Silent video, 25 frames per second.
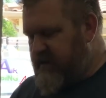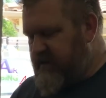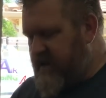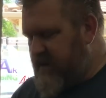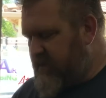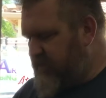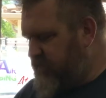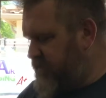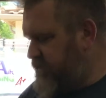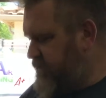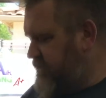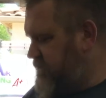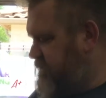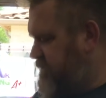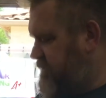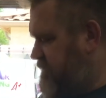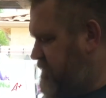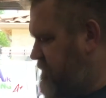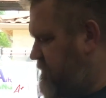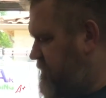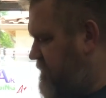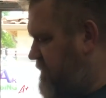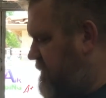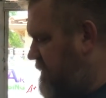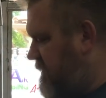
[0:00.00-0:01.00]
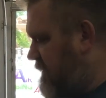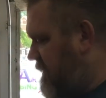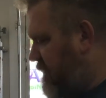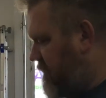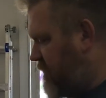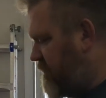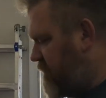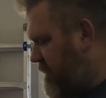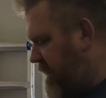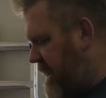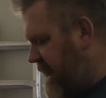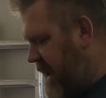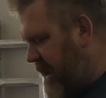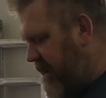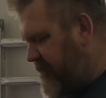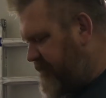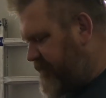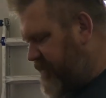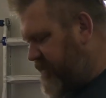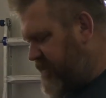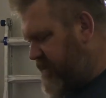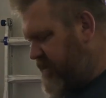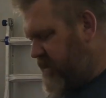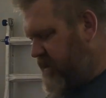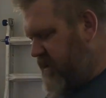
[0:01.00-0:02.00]
Now when you do a
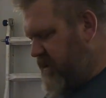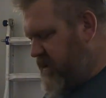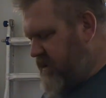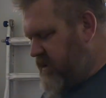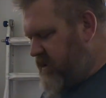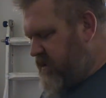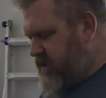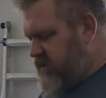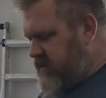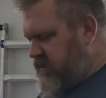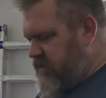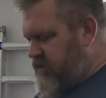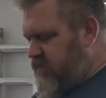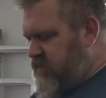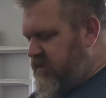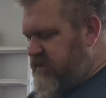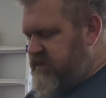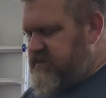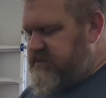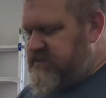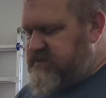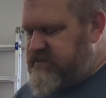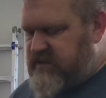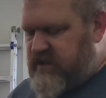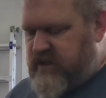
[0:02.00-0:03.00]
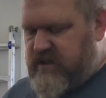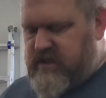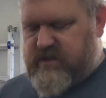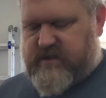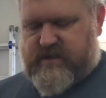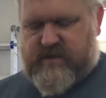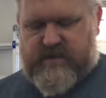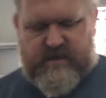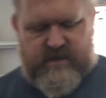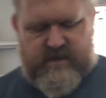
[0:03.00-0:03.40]
wrap, you want to start